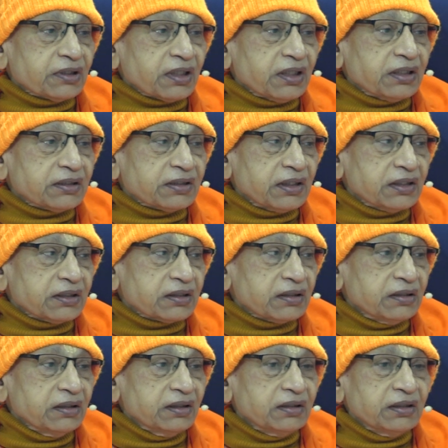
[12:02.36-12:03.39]
are
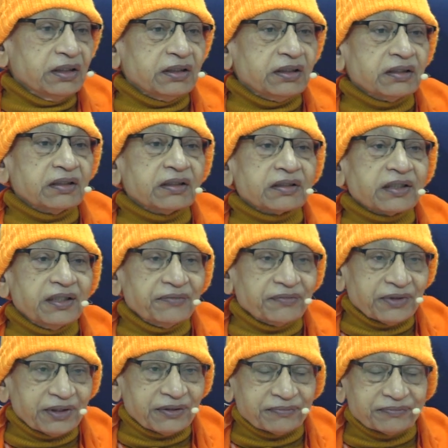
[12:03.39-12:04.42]
essentially teaching the same
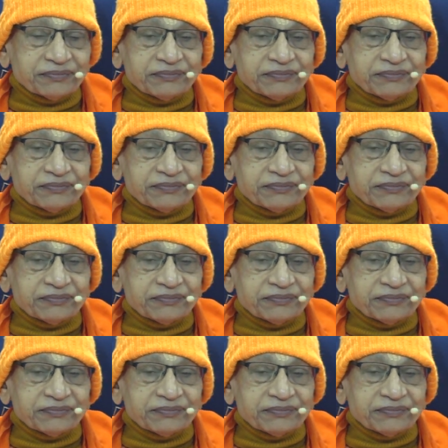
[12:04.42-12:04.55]
thing.